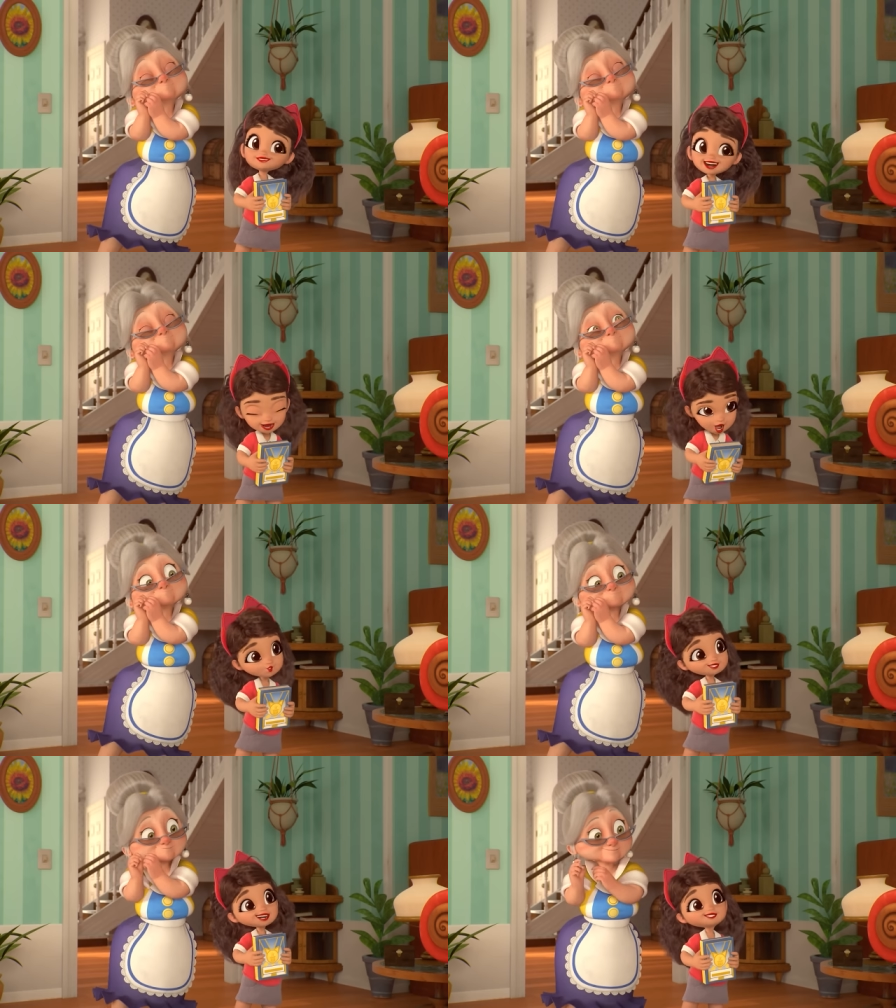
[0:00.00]
Hello,
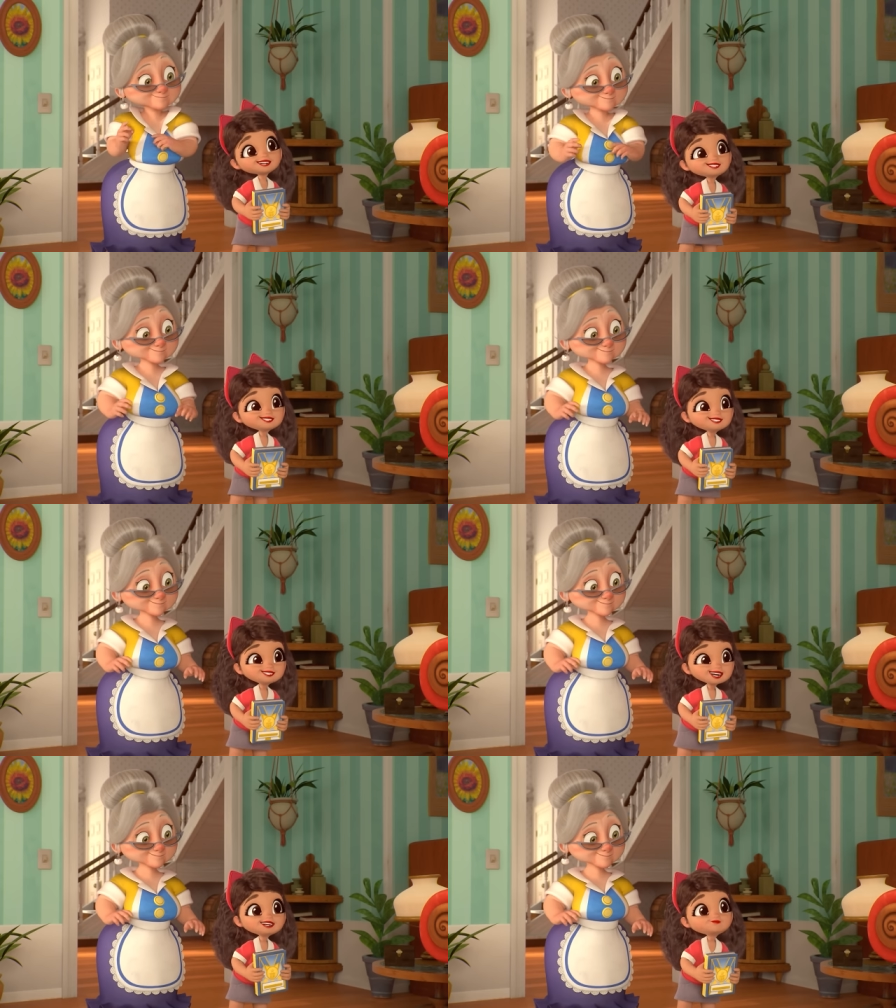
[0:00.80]
kitties.
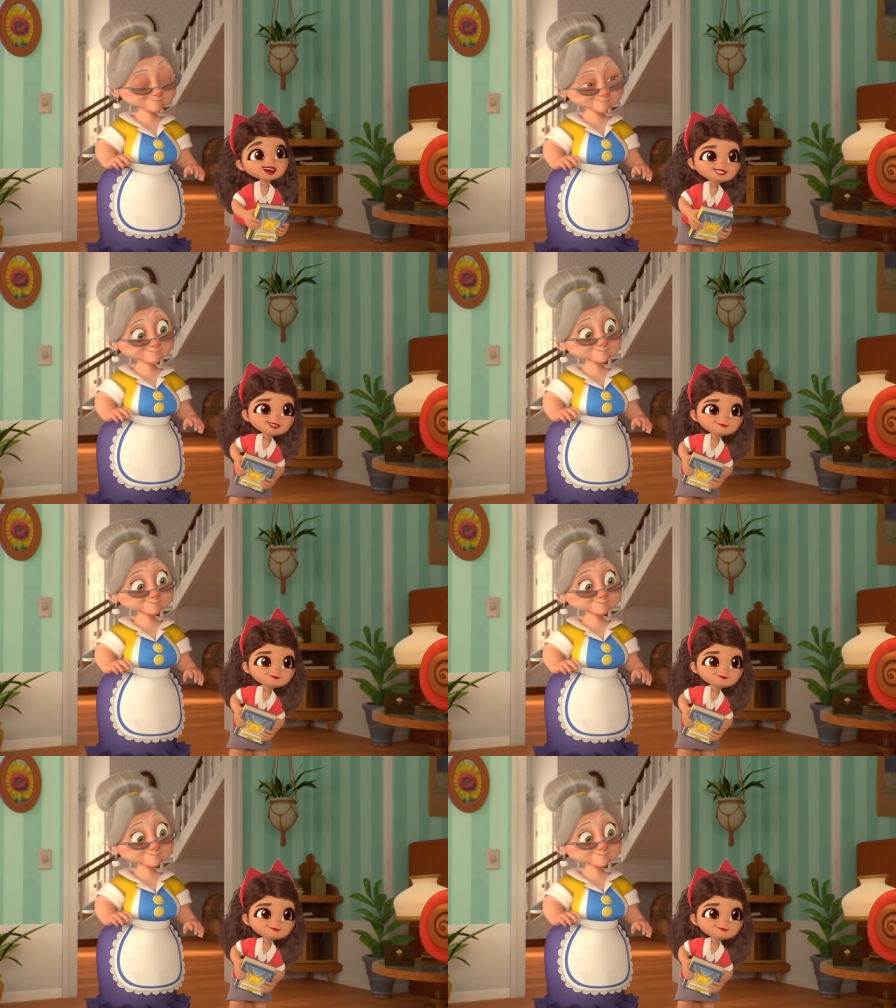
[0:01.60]
I brought the